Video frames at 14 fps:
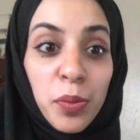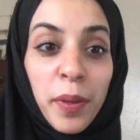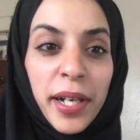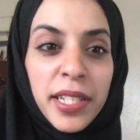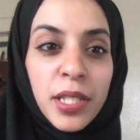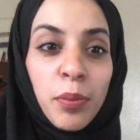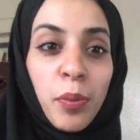
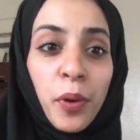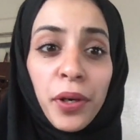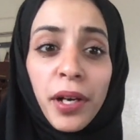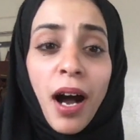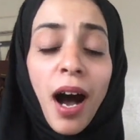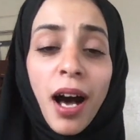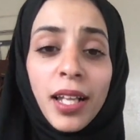marks important
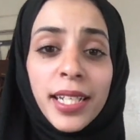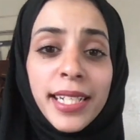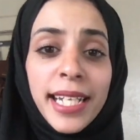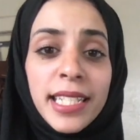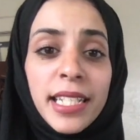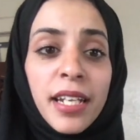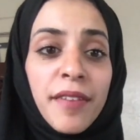
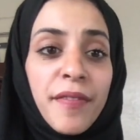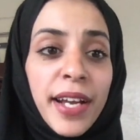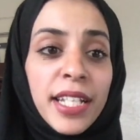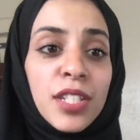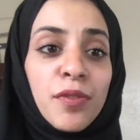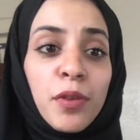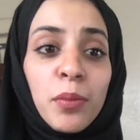holidays and
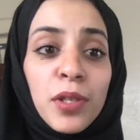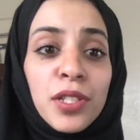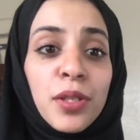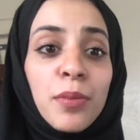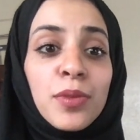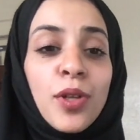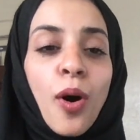events for
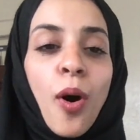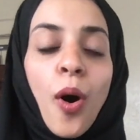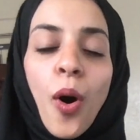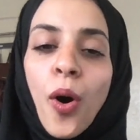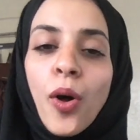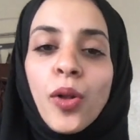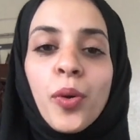Muslims
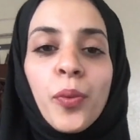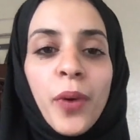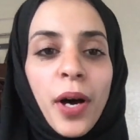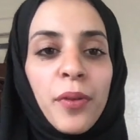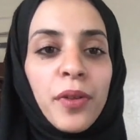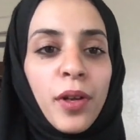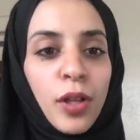all
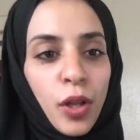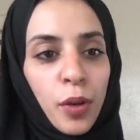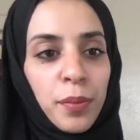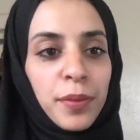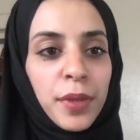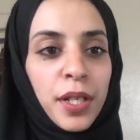around the globe.